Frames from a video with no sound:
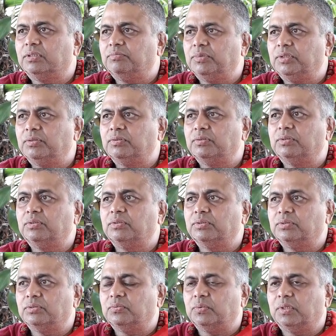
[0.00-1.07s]
commune,
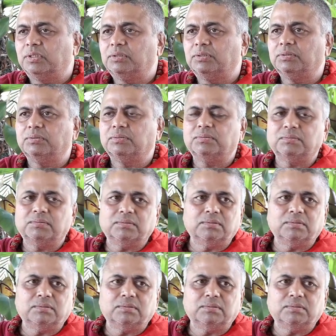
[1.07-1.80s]
those who want to